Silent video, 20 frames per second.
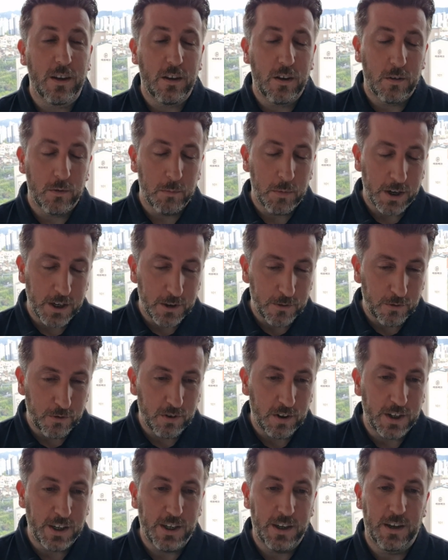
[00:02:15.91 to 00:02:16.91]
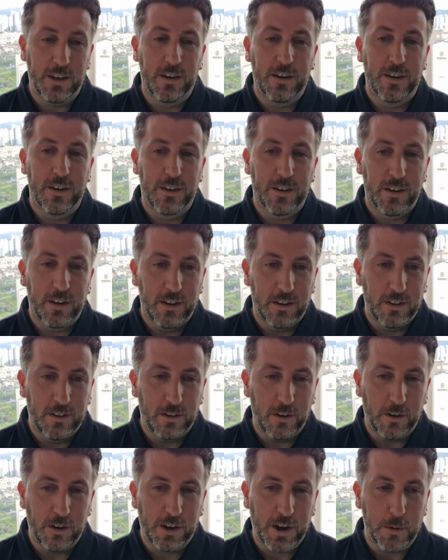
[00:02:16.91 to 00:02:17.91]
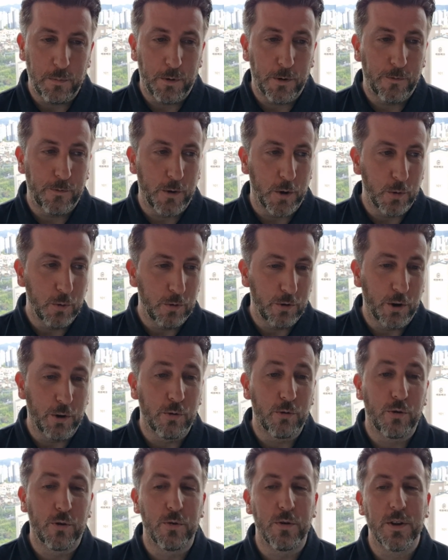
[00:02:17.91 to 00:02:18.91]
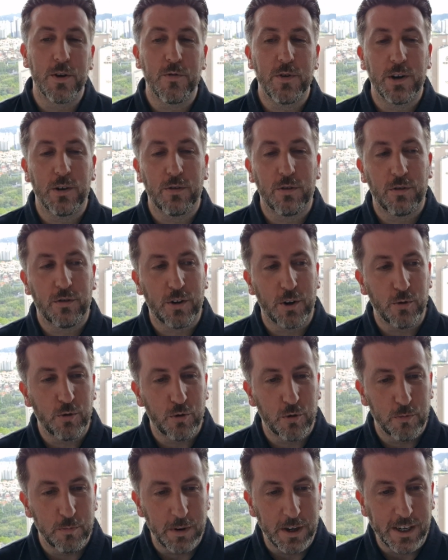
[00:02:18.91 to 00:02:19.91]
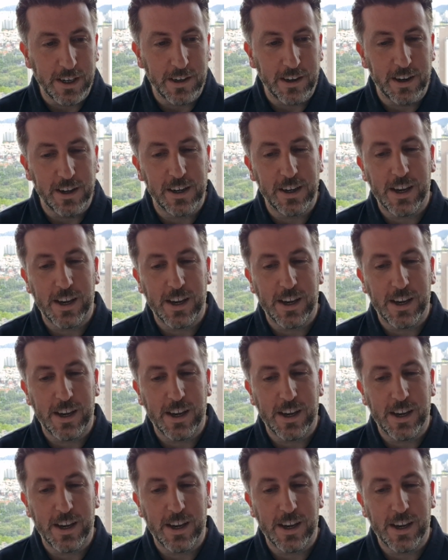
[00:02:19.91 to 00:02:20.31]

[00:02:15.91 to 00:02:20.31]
You may have seen a couple of photos doing the rounds of social media.